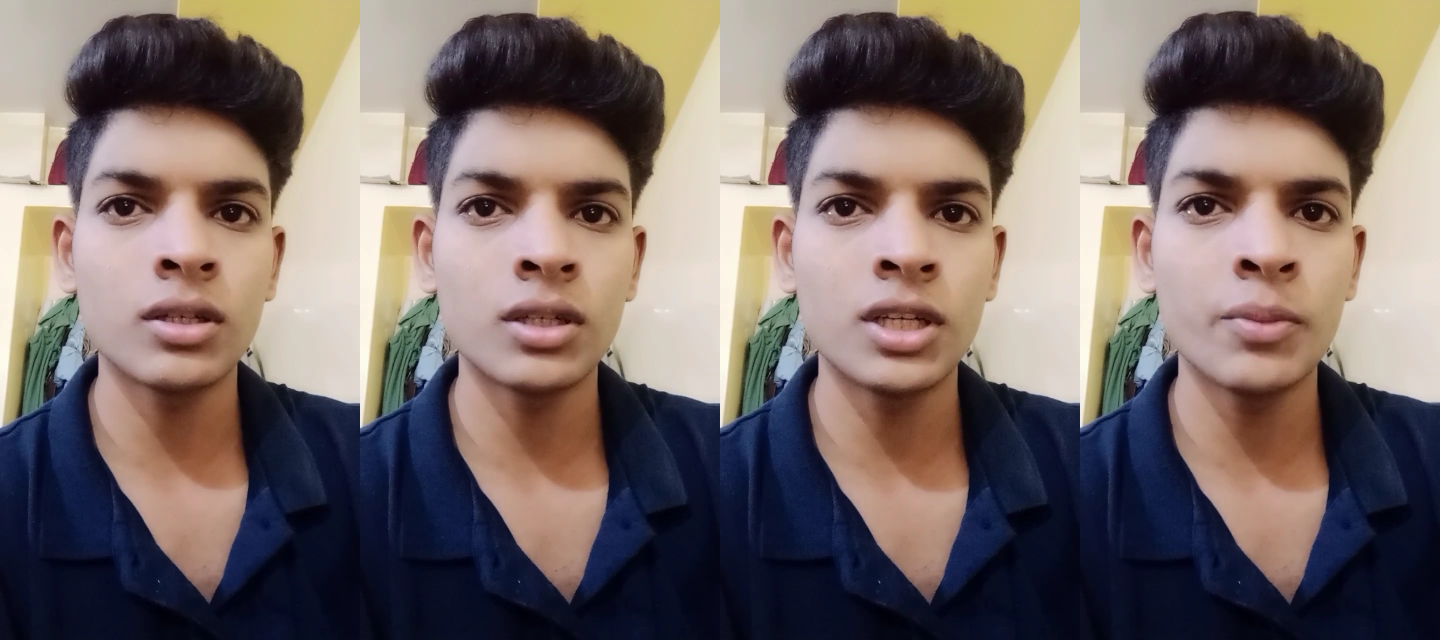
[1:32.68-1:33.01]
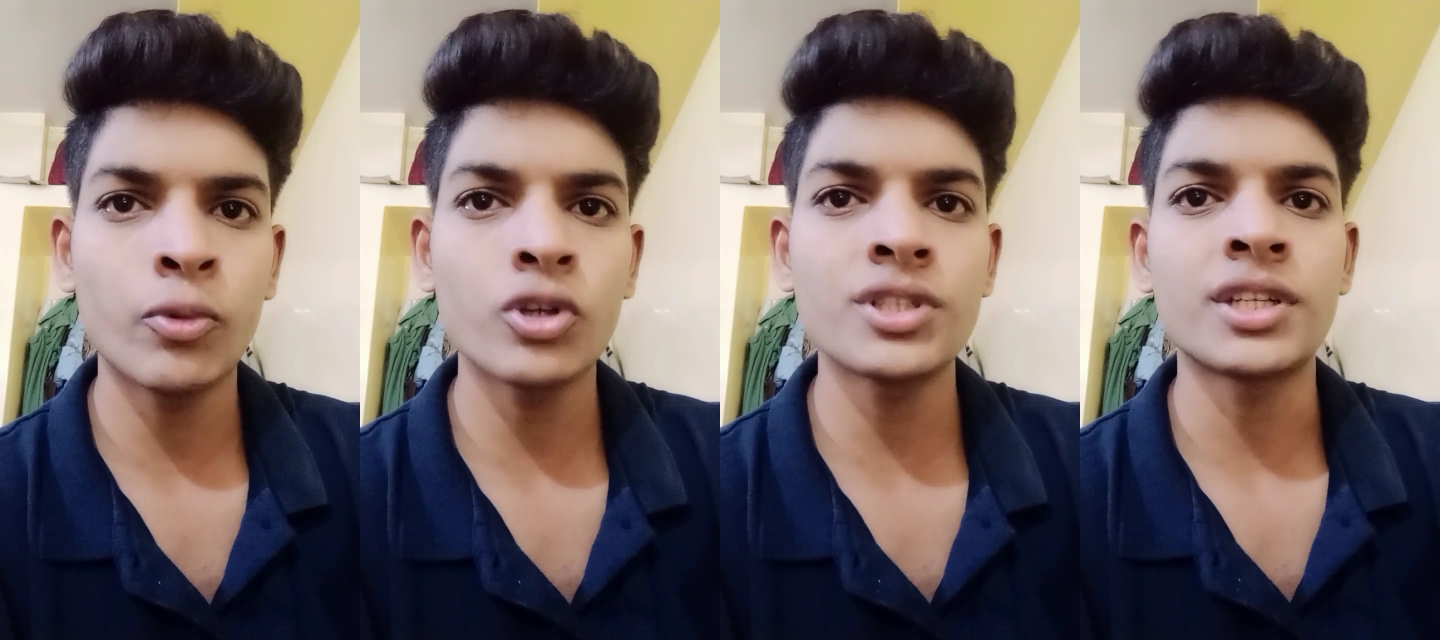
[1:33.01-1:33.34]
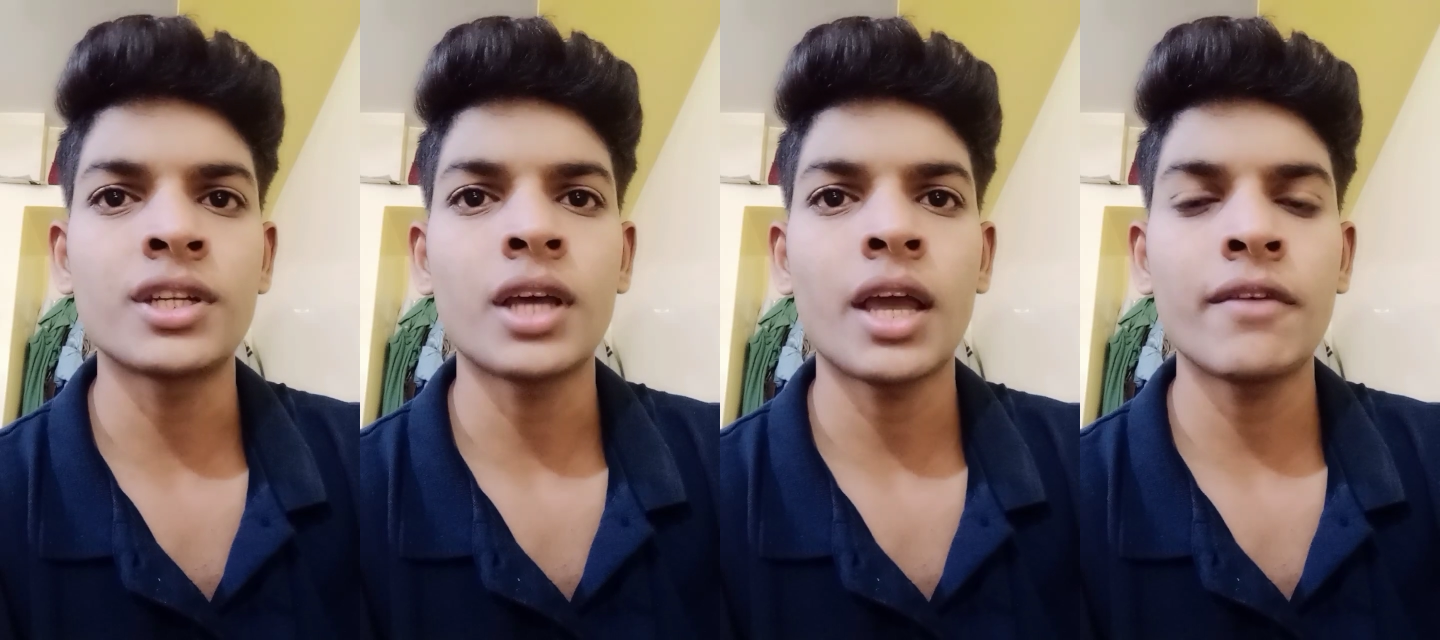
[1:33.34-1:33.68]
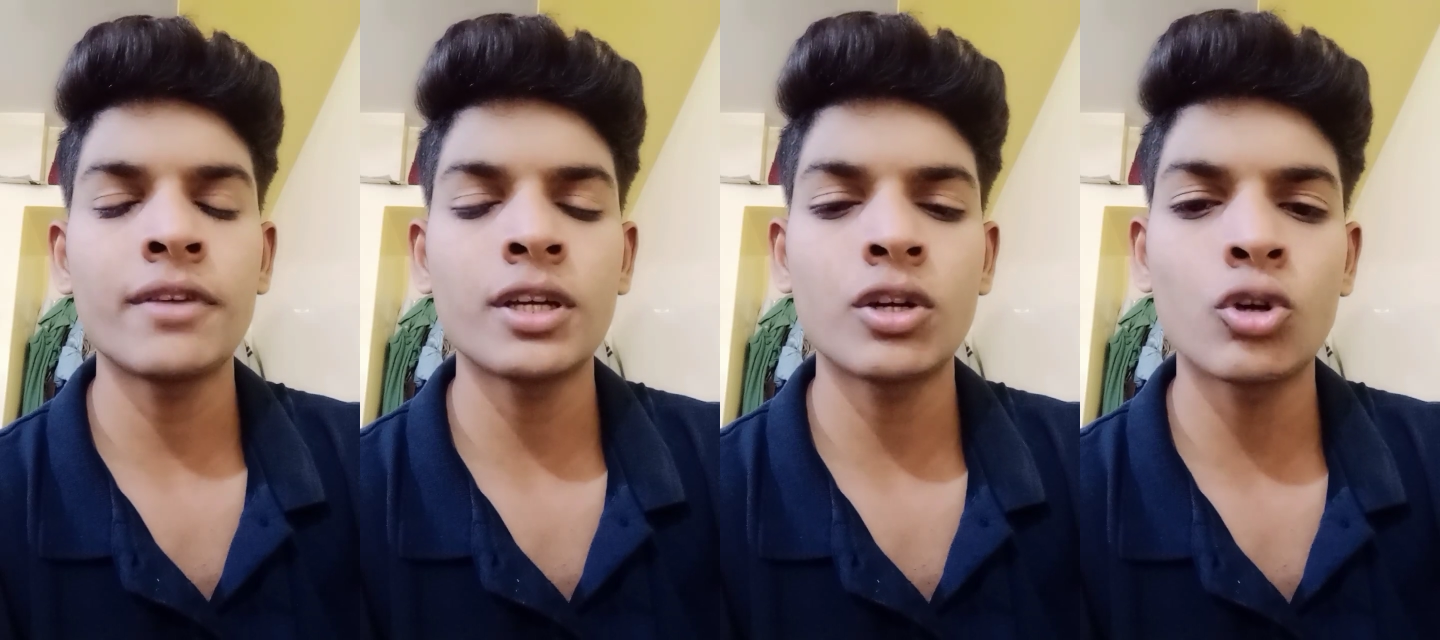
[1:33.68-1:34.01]
deposit
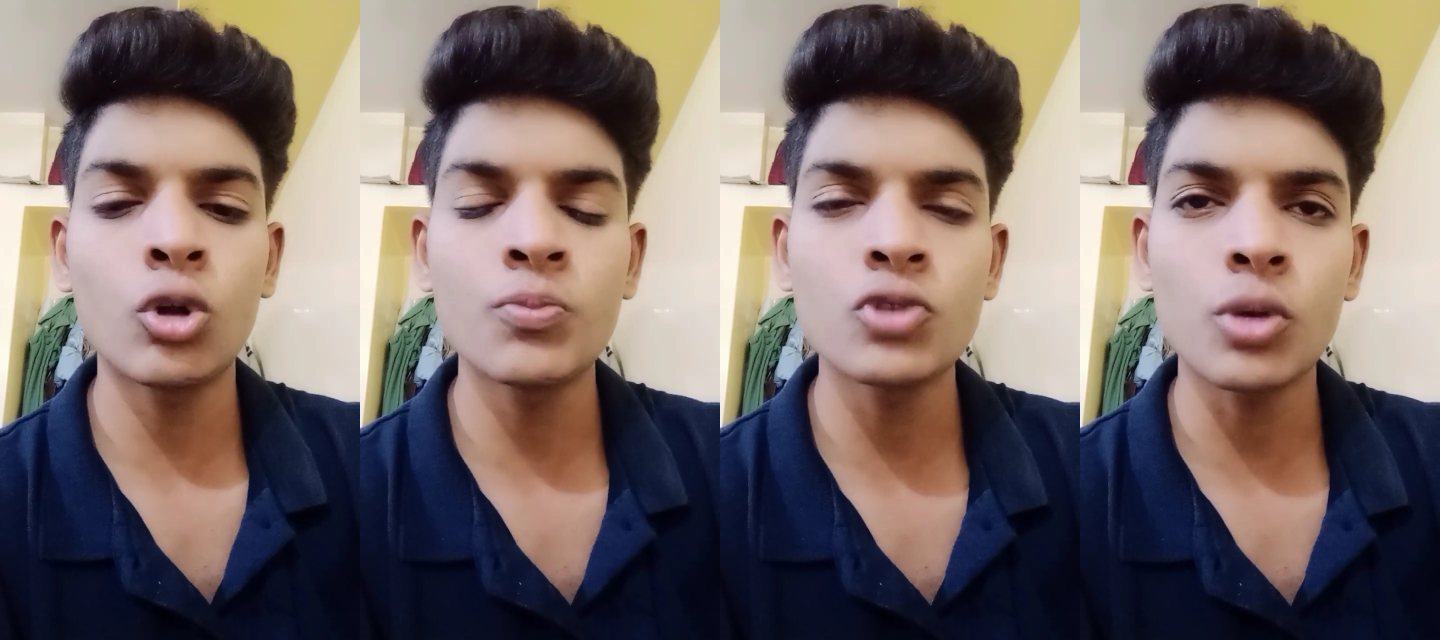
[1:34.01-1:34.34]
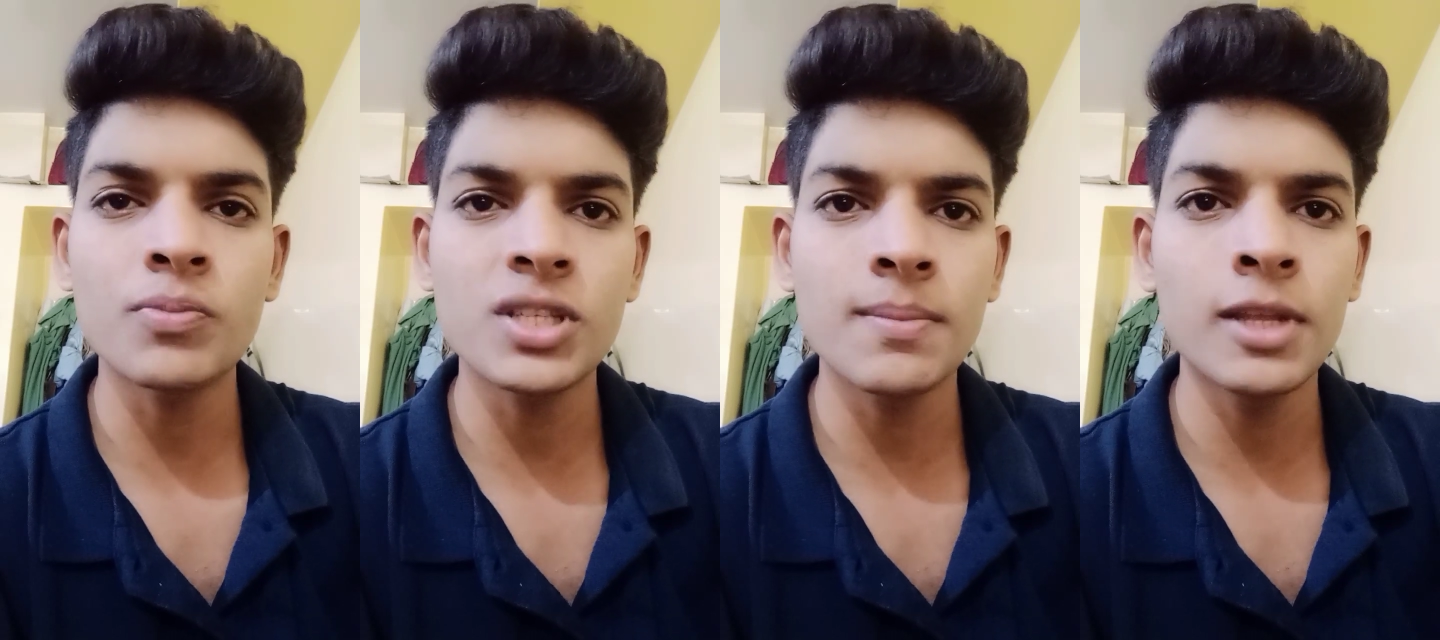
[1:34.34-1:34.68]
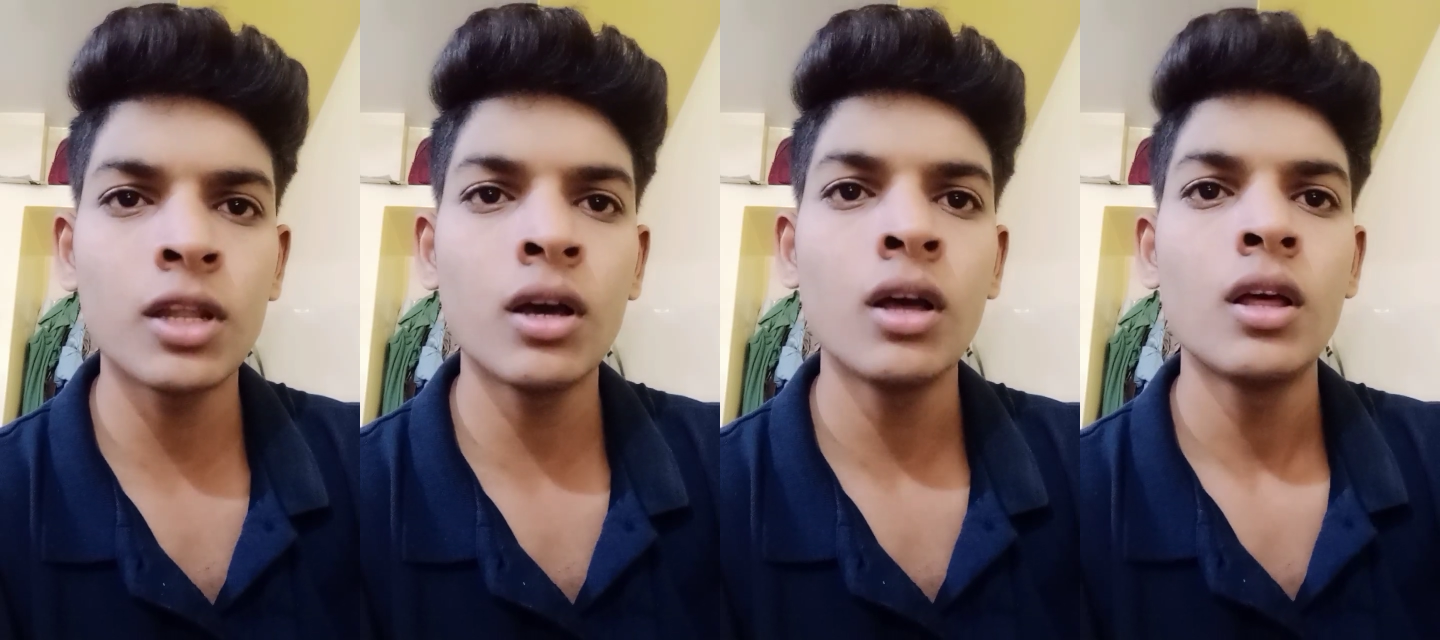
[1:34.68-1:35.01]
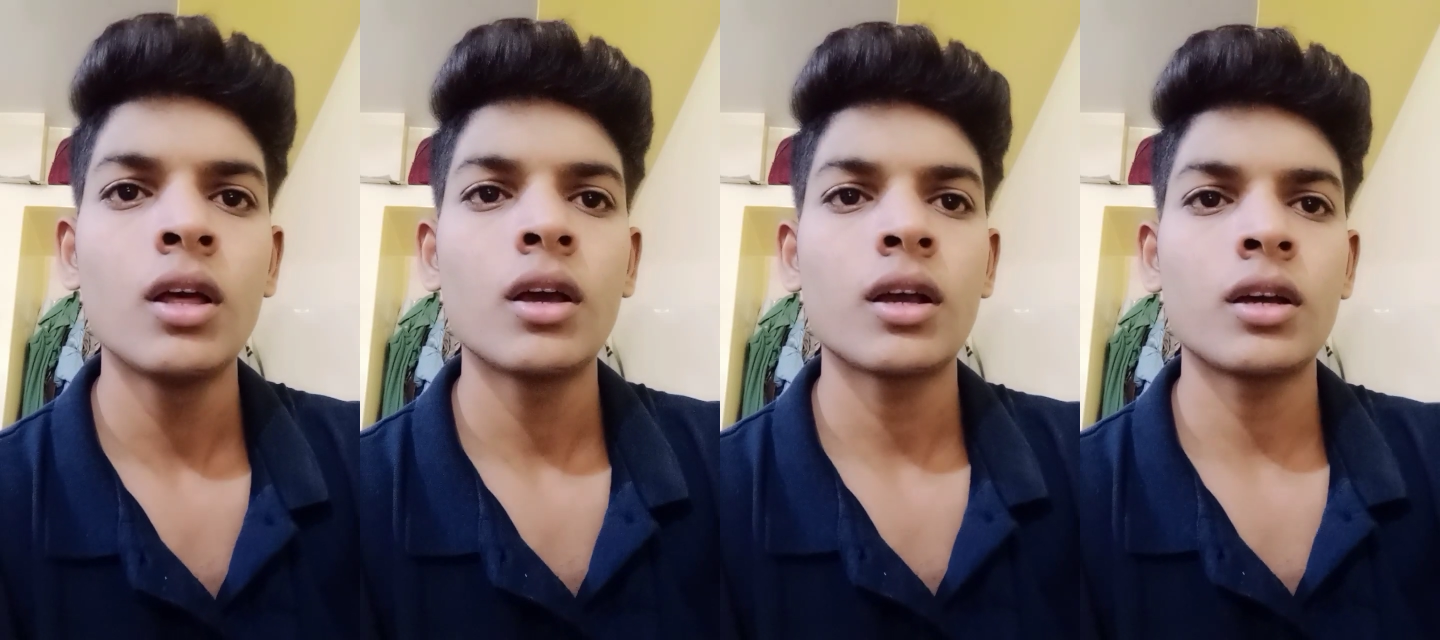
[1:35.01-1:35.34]
having a groups of similar
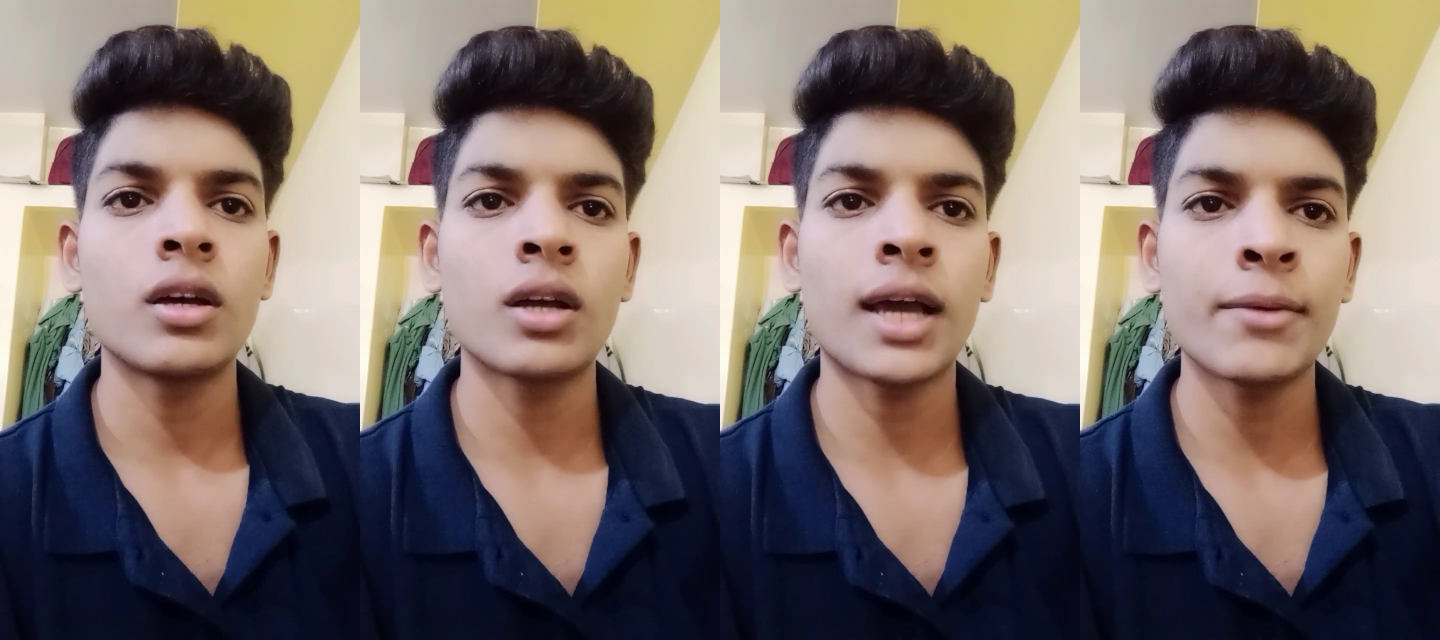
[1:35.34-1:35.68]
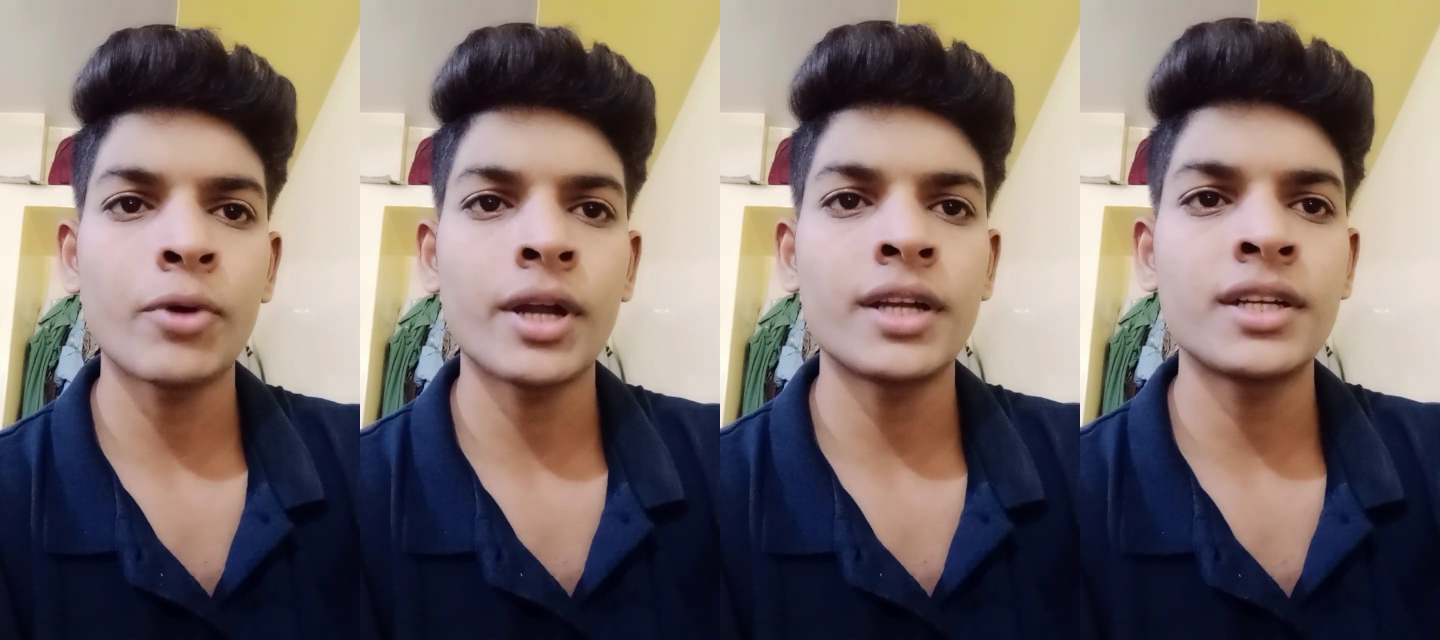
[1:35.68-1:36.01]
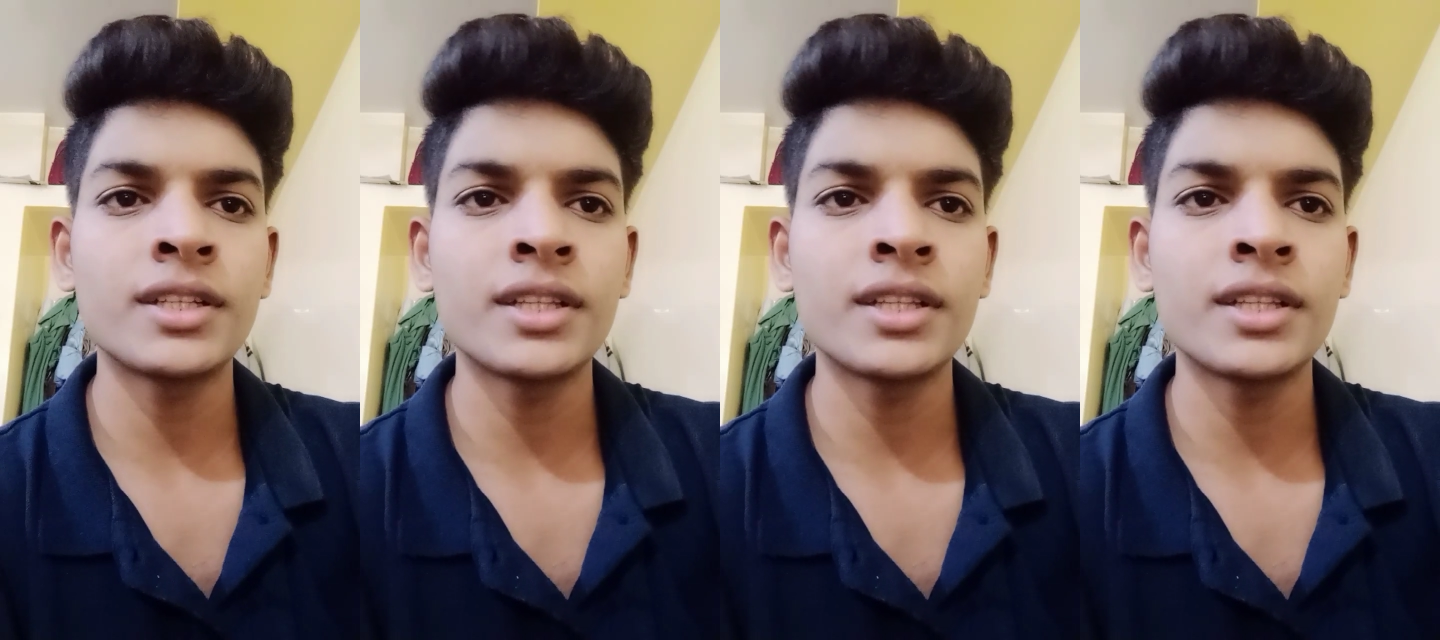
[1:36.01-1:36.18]
carbohydrates.